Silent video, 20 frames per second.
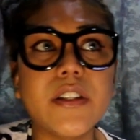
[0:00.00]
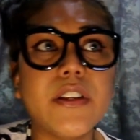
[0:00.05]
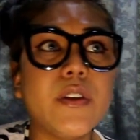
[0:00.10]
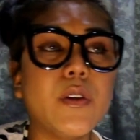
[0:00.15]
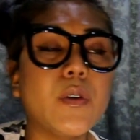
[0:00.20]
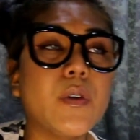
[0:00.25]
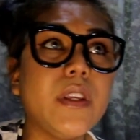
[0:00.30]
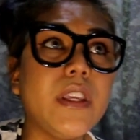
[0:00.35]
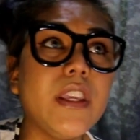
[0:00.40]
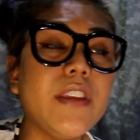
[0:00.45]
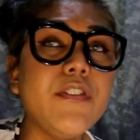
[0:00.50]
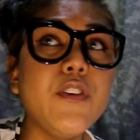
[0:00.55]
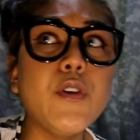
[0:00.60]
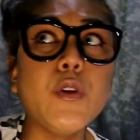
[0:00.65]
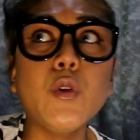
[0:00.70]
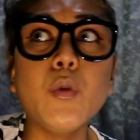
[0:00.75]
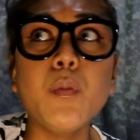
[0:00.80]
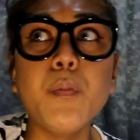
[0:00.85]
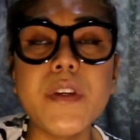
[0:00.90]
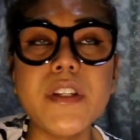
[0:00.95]
You know, if you
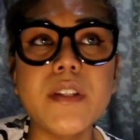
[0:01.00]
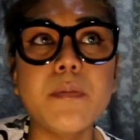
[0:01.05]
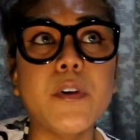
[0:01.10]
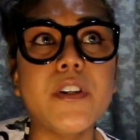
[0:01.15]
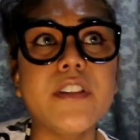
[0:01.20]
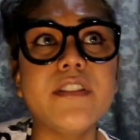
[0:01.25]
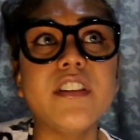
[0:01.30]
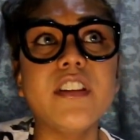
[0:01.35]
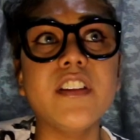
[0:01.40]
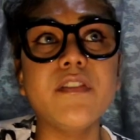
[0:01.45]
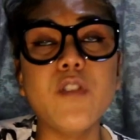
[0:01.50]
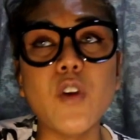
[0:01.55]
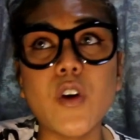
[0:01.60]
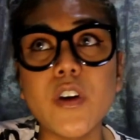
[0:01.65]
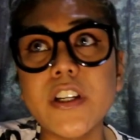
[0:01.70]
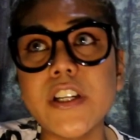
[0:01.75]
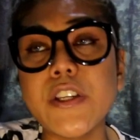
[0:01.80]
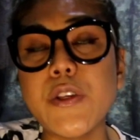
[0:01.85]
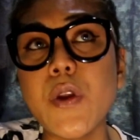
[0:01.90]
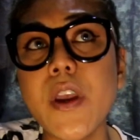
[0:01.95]
want to bitch about the certain
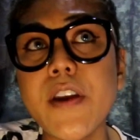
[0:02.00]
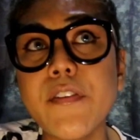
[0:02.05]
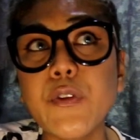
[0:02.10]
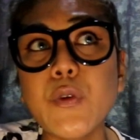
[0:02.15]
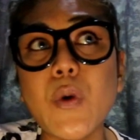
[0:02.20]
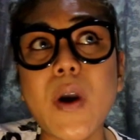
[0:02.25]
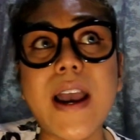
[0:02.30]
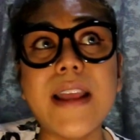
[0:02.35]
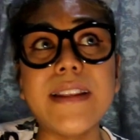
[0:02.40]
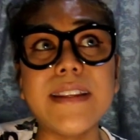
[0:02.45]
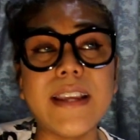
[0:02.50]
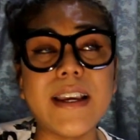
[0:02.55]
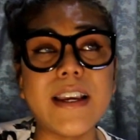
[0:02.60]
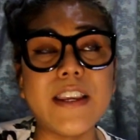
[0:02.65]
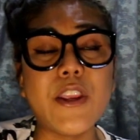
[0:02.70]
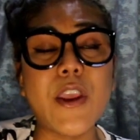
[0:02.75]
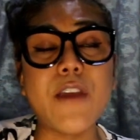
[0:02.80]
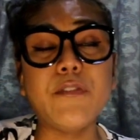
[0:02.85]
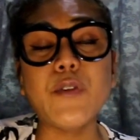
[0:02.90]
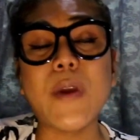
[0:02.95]
blogger, you have
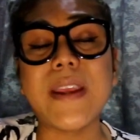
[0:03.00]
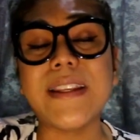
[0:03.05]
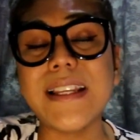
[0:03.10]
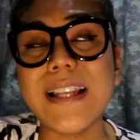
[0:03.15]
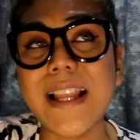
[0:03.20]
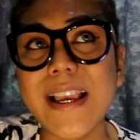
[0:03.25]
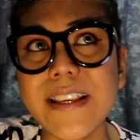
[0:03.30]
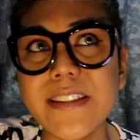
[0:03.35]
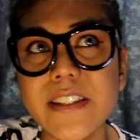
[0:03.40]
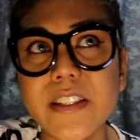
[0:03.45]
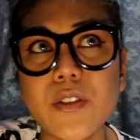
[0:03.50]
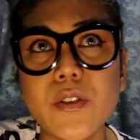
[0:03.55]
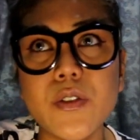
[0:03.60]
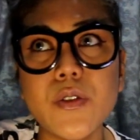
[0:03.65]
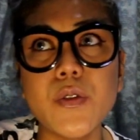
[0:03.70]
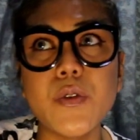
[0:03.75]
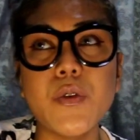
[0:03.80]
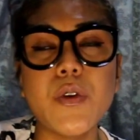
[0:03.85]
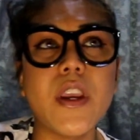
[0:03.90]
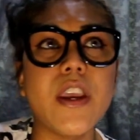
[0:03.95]
to analyze, and
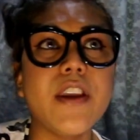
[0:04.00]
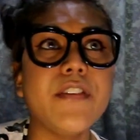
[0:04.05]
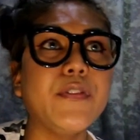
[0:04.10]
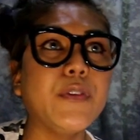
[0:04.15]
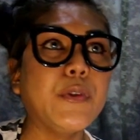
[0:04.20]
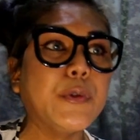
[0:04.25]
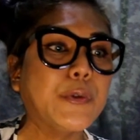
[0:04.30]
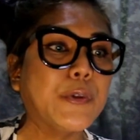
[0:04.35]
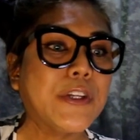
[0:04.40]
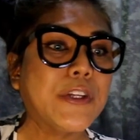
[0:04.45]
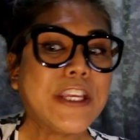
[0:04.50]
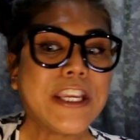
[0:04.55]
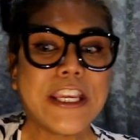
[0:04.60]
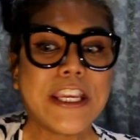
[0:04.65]
also you have to